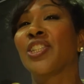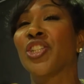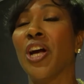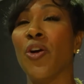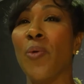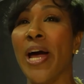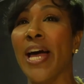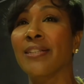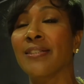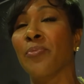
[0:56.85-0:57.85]
Chuck
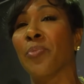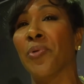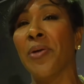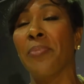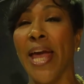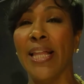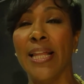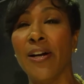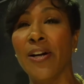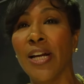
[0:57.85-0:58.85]
West and Brie
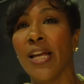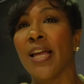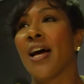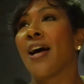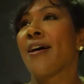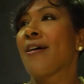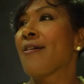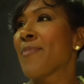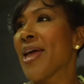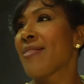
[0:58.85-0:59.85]
Baylor,
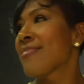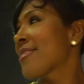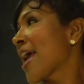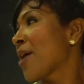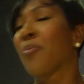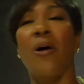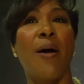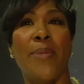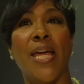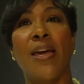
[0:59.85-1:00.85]
and they
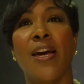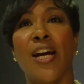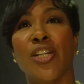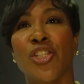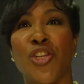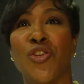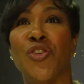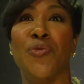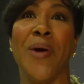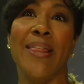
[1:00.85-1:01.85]
brought me here to
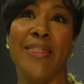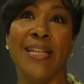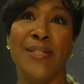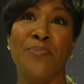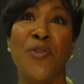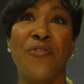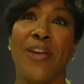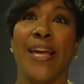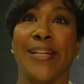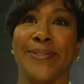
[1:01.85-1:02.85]
direct this movie.